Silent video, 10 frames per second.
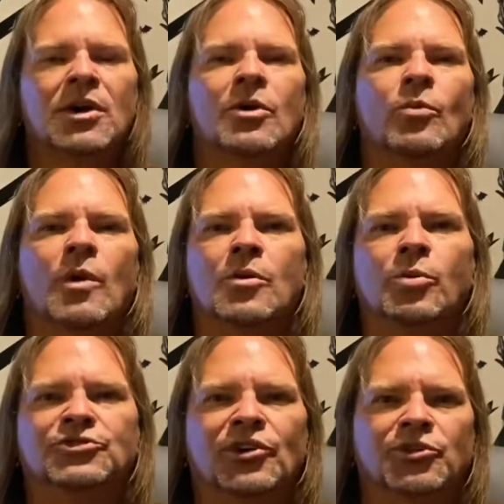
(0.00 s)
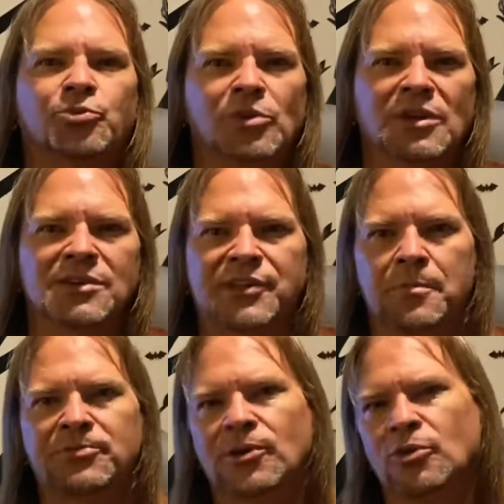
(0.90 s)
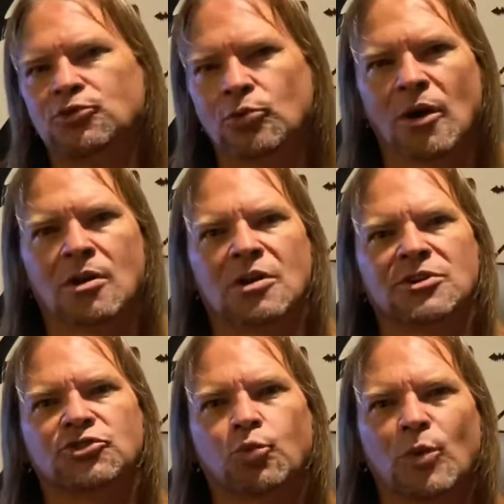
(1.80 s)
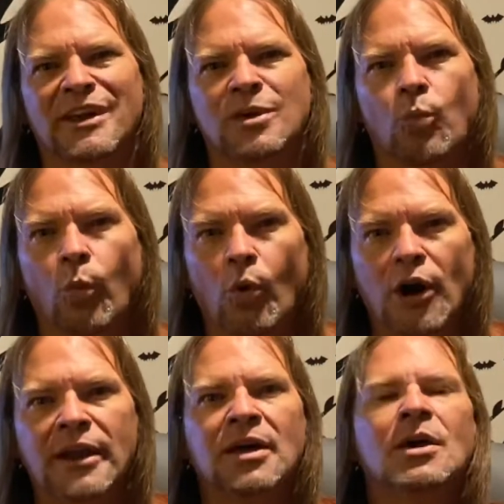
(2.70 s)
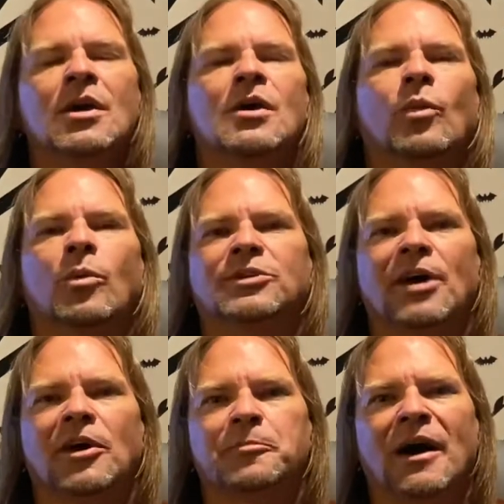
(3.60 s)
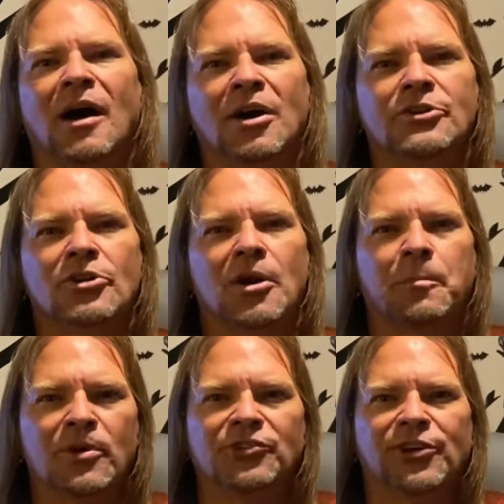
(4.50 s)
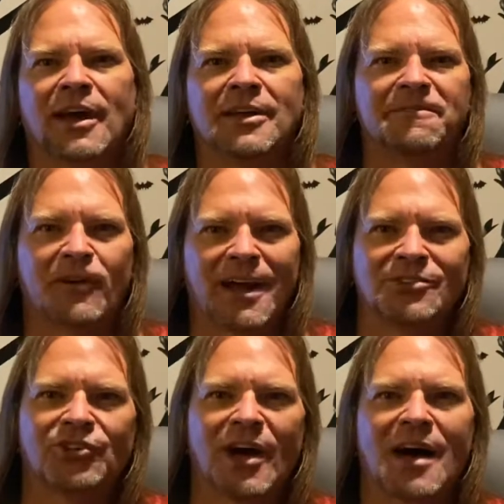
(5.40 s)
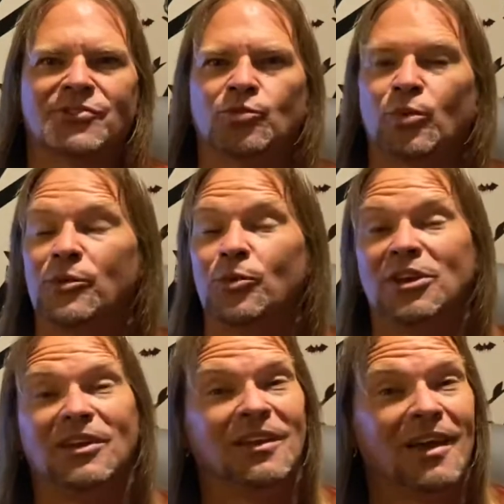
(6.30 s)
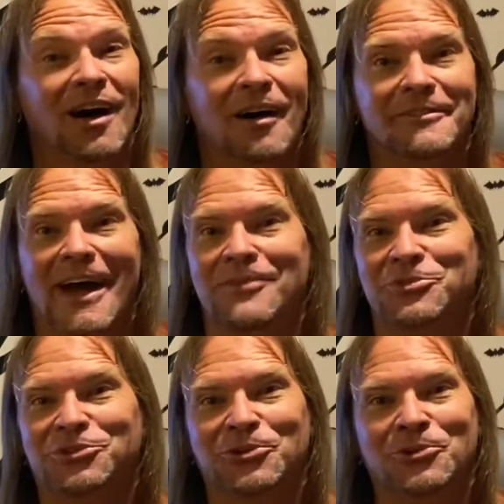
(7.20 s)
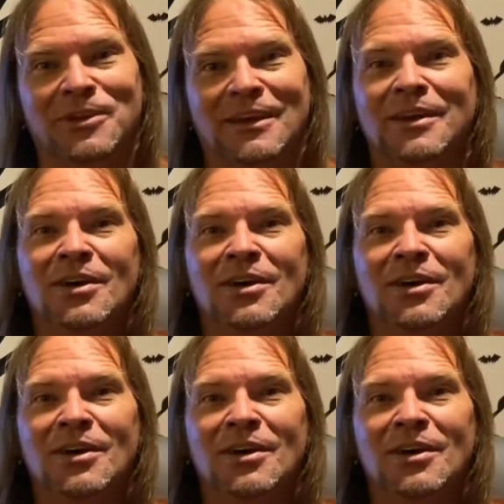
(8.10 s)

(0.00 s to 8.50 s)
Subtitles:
where we just released episode 221, where we talked about underappreciated franchises. We would love to have you tune in.